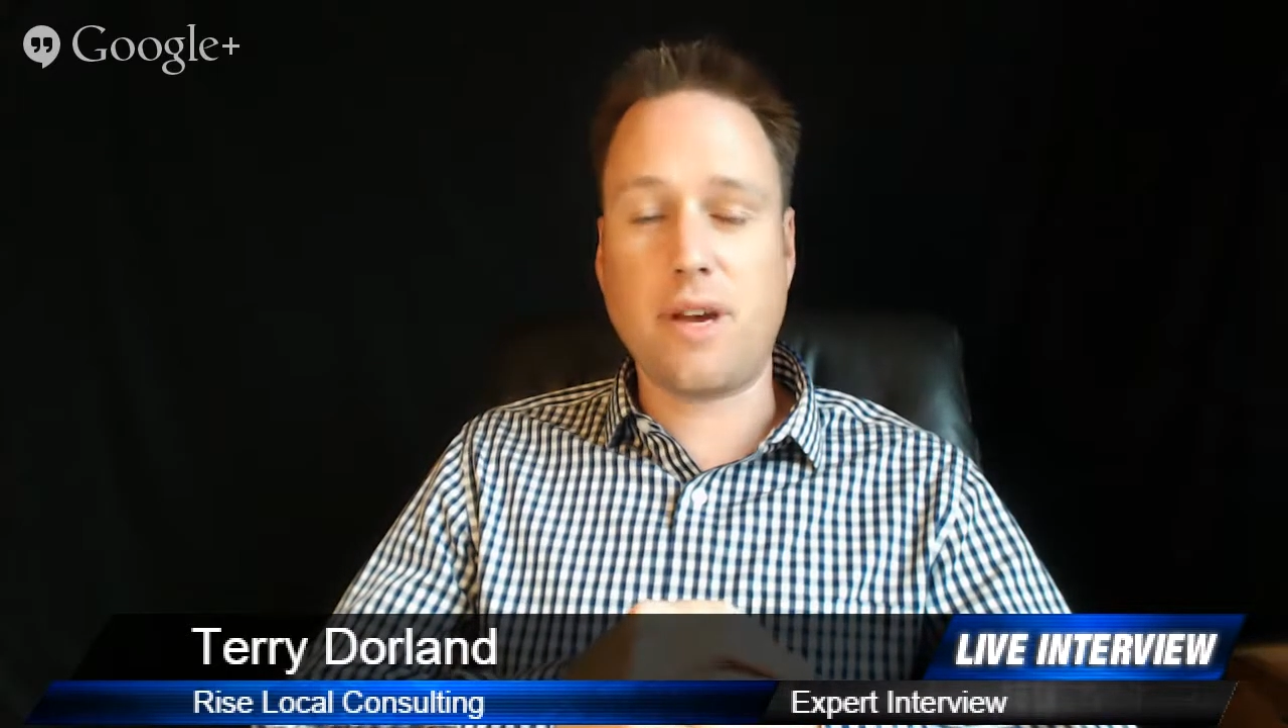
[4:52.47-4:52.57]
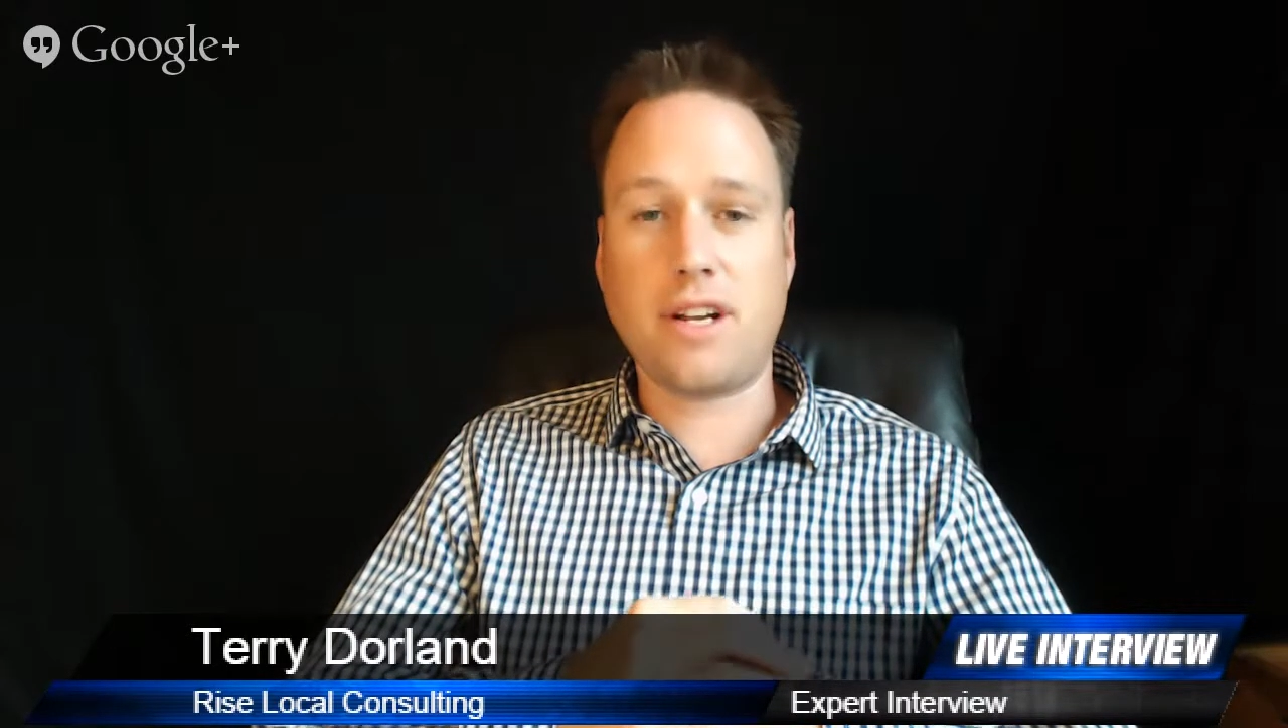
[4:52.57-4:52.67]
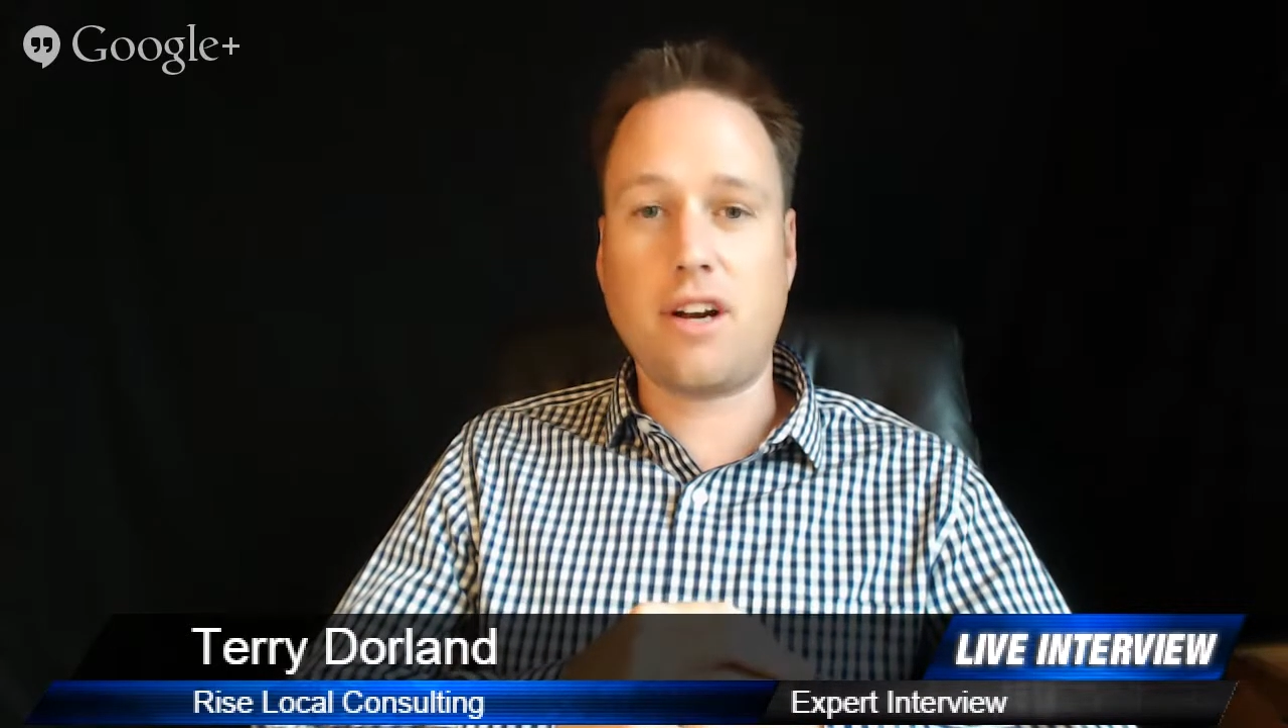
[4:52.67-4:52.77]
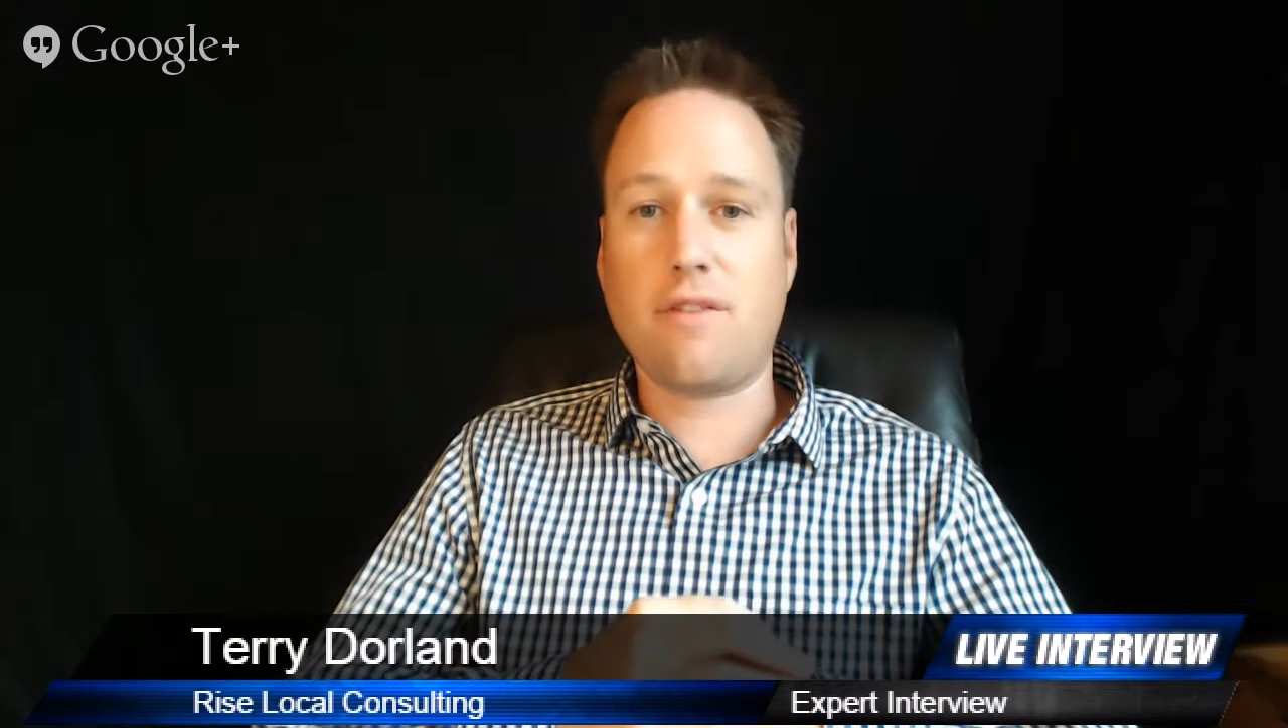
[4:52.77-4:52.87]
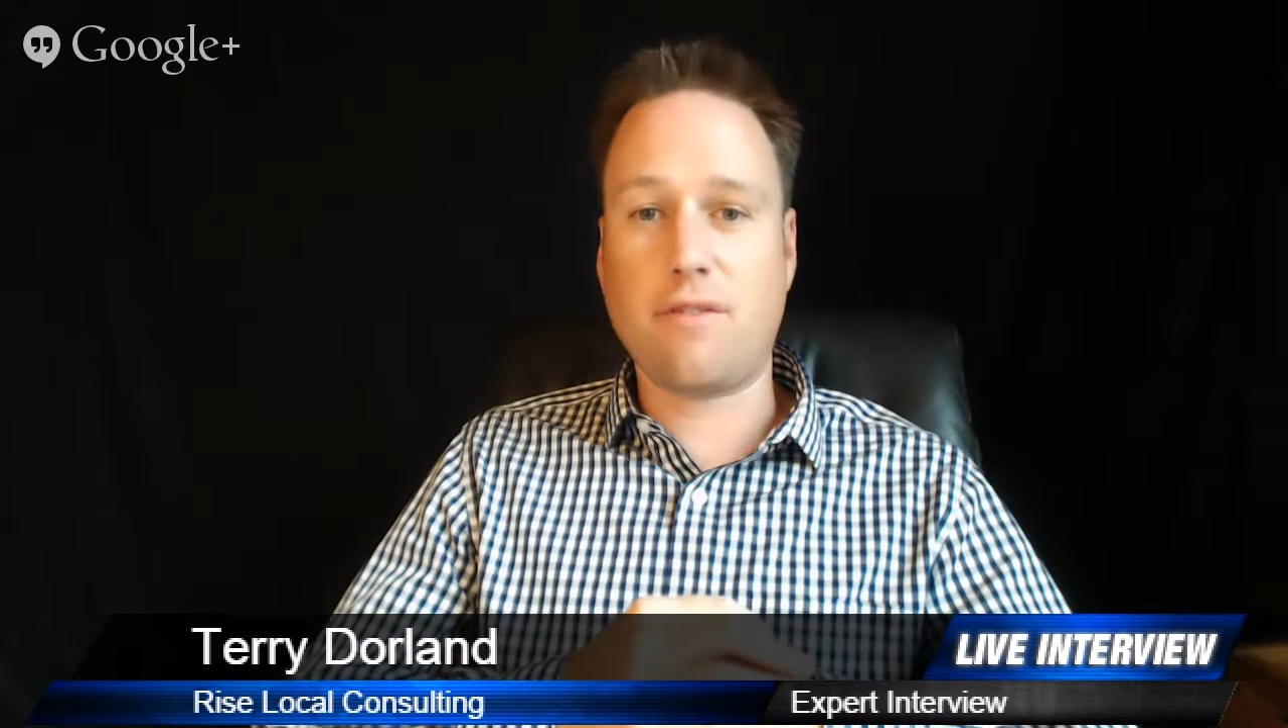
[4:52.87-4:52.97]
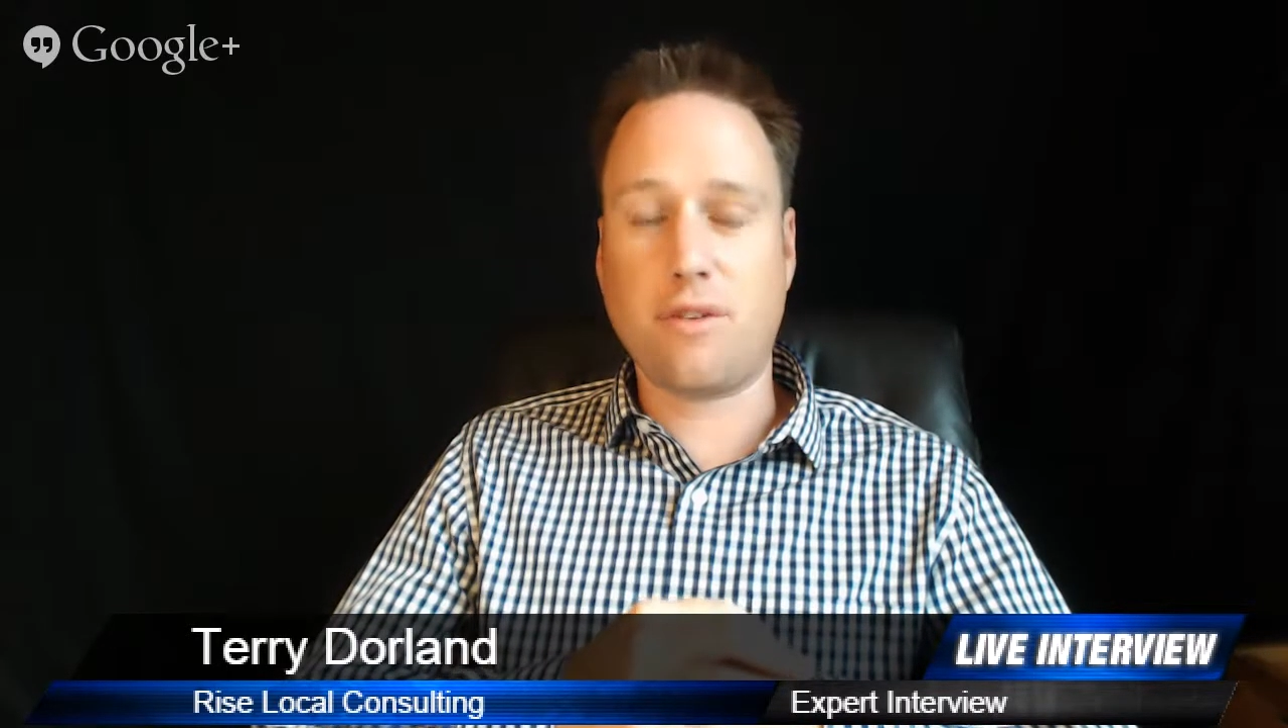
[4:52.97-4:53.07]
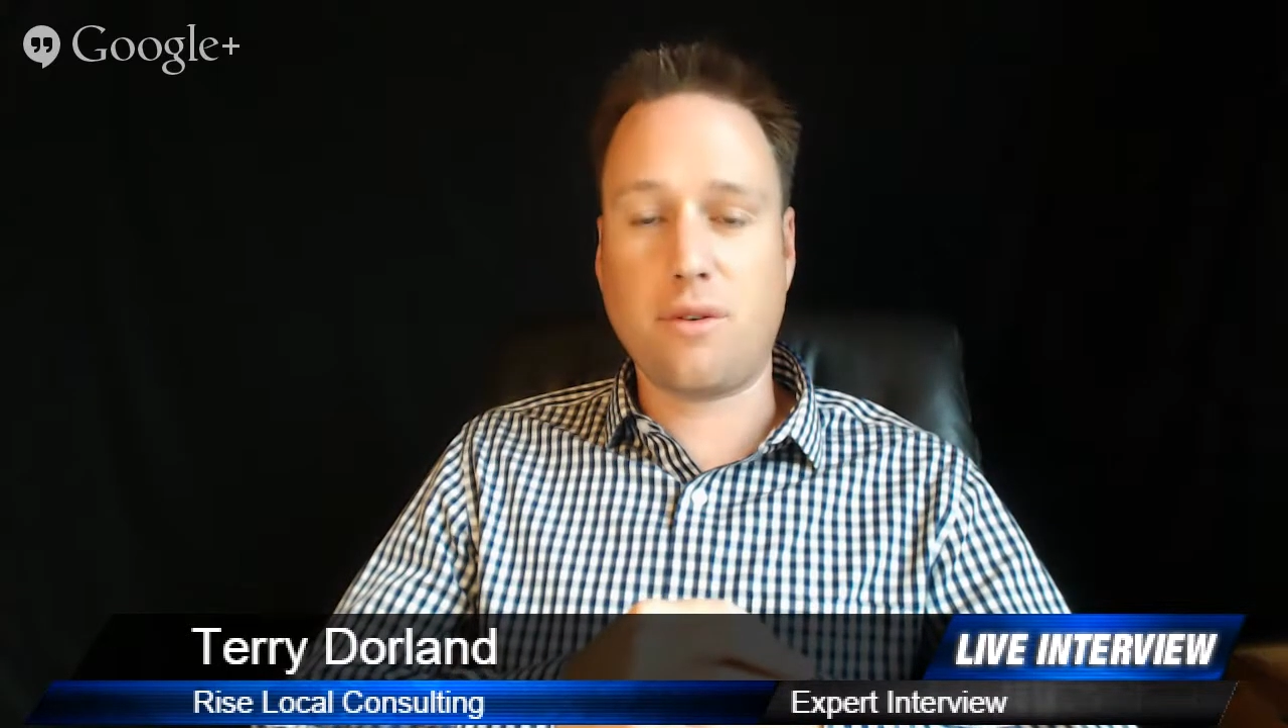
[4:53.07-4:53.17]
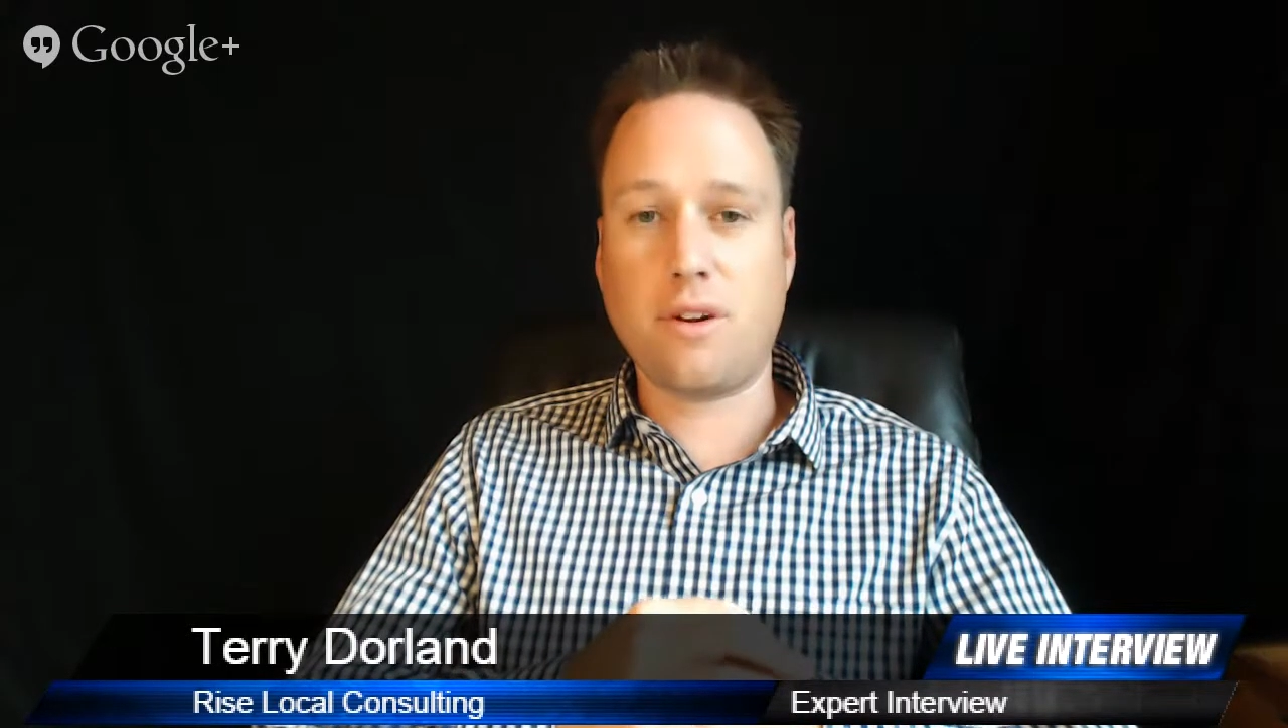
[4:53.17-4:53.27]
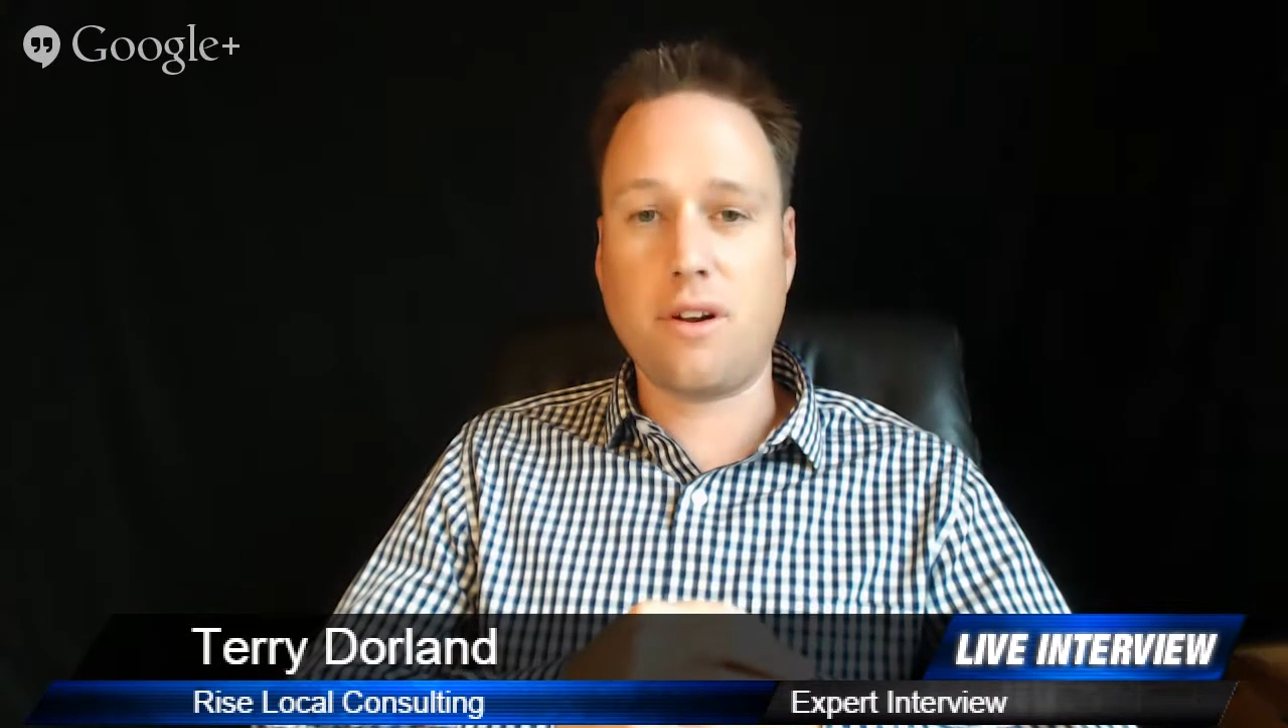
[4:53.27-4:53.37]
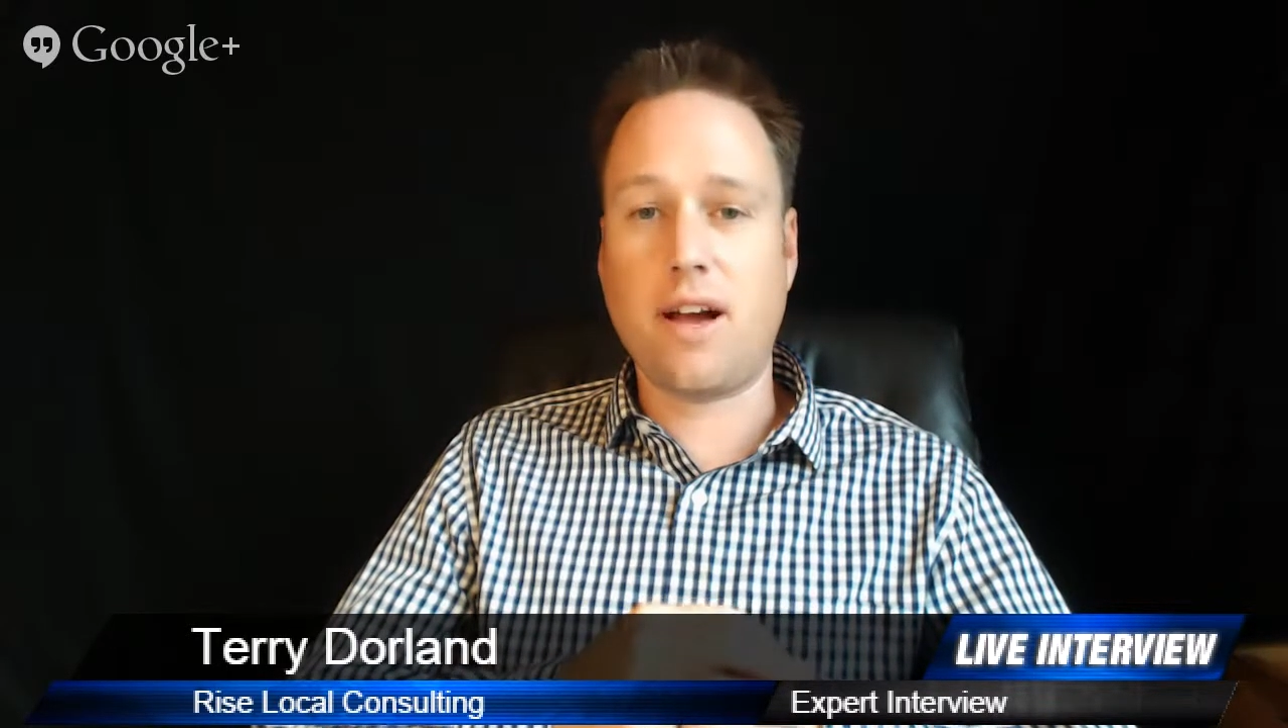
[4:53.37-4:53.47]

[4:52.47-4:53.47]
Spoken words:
to go if you were